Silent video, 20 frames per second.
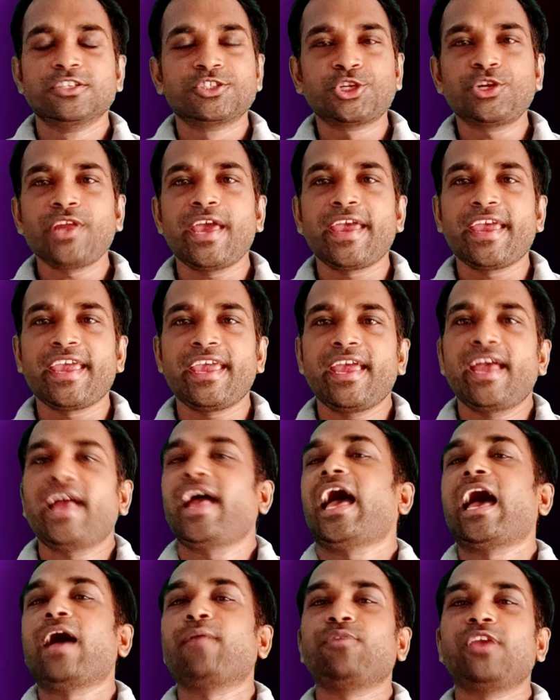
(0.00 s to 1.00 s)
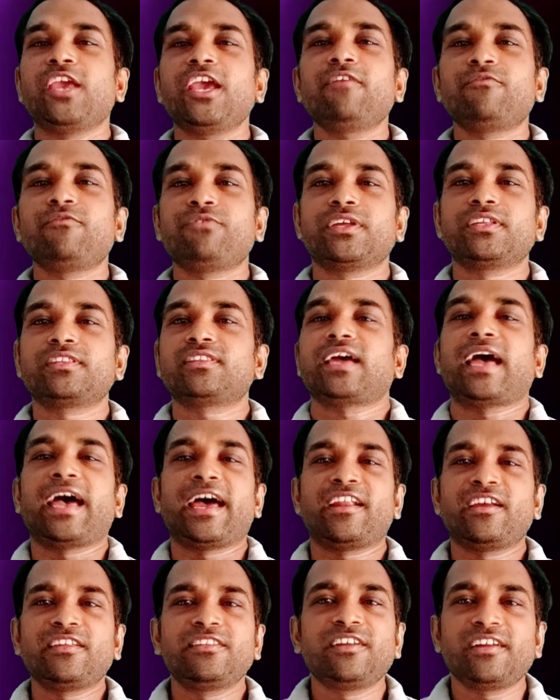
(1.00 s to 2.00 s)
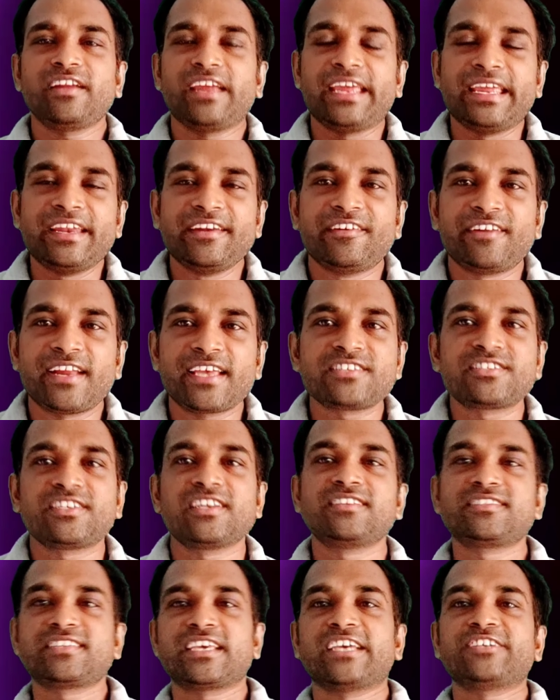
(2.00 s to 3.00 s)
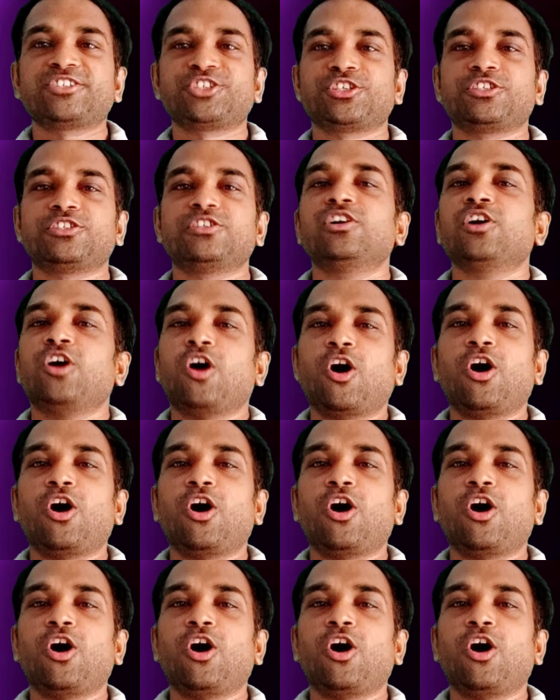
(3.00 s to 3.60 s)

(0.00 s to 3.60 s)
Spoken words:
Today I am here with another interesting session